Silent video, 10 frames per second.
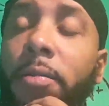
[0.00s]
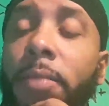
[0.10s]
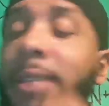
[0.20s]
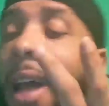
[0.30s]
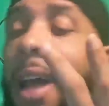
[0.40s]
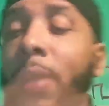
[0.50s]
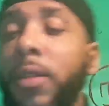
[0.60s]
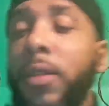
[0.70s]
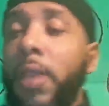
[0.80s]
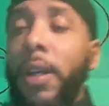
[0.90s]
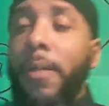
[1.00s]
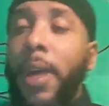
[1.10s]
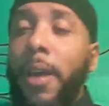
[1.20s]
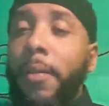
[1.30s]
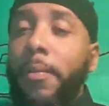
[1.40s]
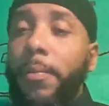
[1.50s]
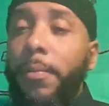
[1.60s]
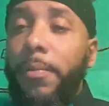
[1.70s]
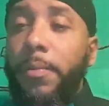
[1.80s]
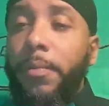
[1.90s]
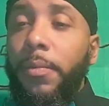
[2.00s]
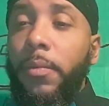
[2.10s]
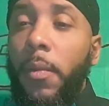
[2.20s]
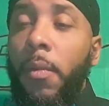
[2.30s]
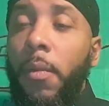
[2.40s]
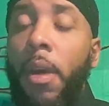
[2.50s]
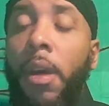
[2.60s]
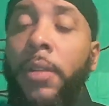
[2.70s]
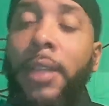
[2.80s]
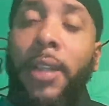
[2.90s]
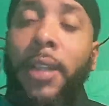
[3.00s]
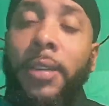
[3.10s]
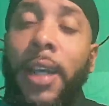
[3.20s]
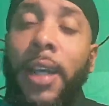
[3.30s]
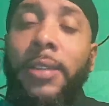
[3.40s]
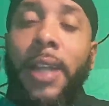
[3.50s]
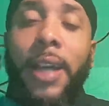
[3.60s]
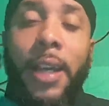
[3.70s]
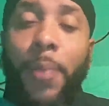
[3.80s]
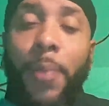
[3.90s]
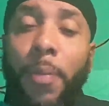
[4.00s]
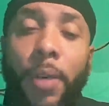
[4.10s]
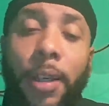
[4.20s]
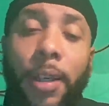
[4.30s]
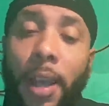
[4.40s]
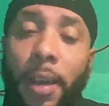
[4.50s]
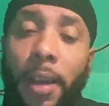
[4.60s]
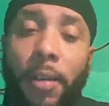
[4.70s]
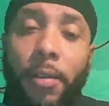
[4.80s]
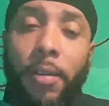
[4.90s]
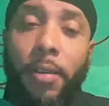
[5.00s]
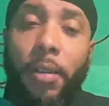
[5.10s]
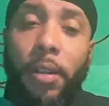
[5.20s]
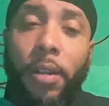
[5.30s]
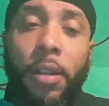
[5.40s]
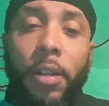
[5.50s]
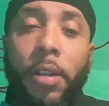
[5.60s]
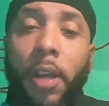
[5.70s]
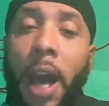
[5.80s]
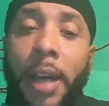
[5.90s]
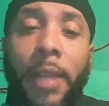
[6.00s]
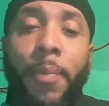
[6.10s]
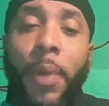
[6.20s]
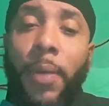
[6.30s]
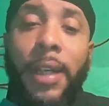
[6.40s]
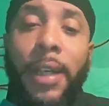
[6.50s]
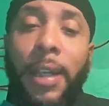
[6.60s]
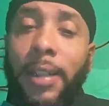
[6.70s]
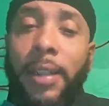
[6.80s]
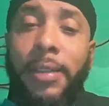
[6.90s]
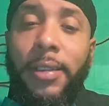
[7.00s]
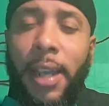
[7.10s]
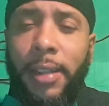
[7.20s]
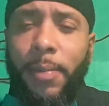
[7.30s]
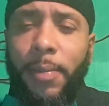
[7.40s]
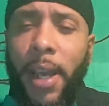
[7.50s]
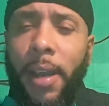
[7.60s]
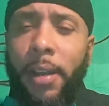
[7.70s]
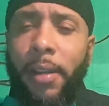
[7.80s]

That's how we doing it, man. These are the things that I need people to get. I need people to get these things, man.